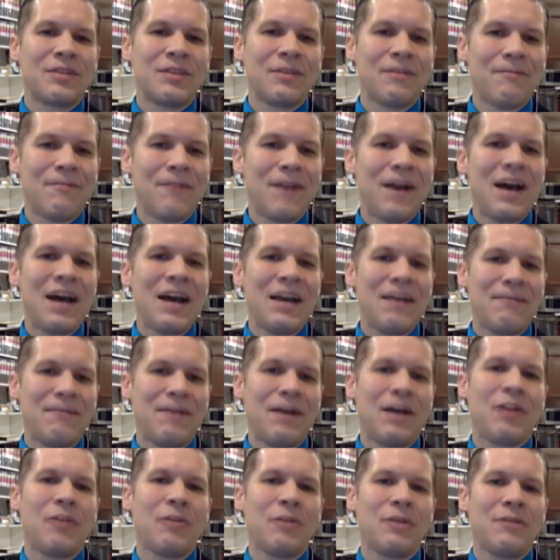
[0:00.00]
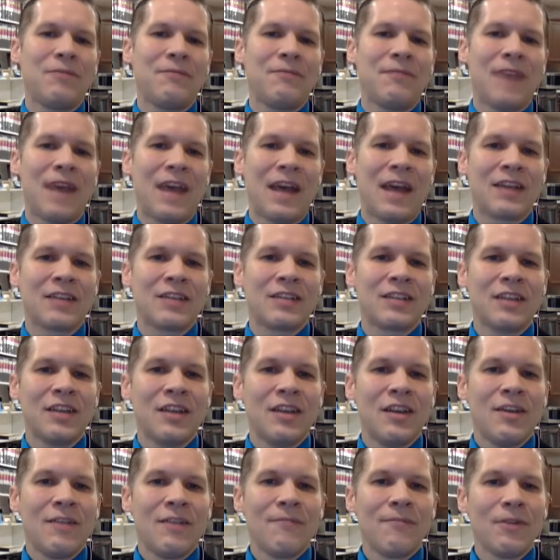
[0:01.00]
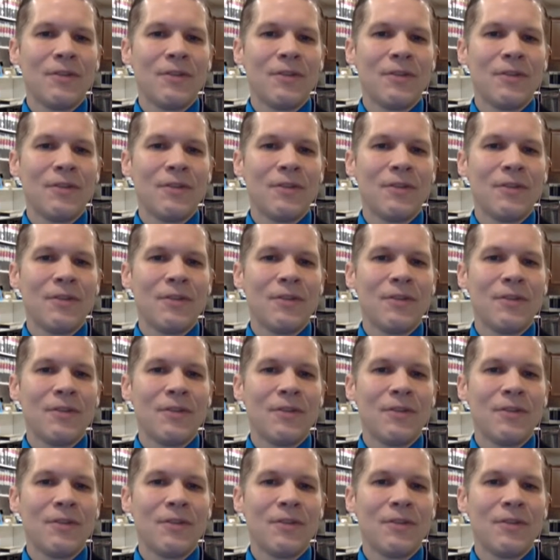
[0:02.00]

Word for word: the five following facts.